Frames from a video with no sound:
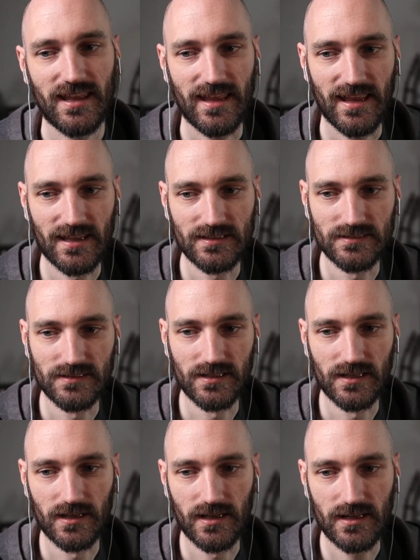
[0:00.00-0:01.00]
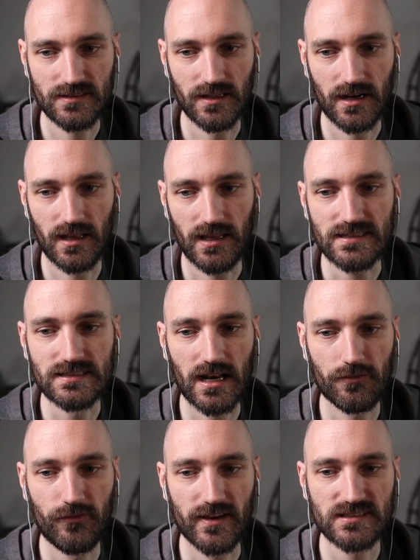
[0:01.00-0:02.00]
And it's not
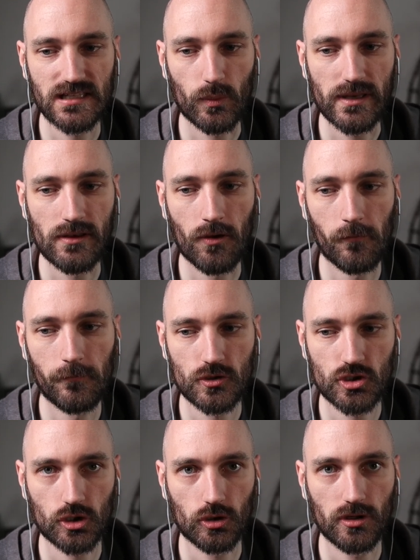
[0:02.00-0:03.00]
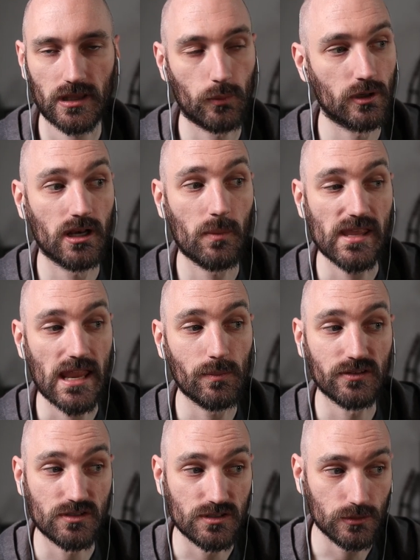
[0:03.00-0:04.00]
a fix that we know for sure that we're going to be
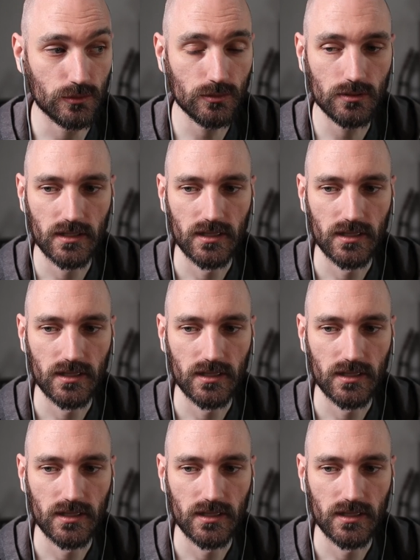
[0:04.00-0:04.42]
able to do,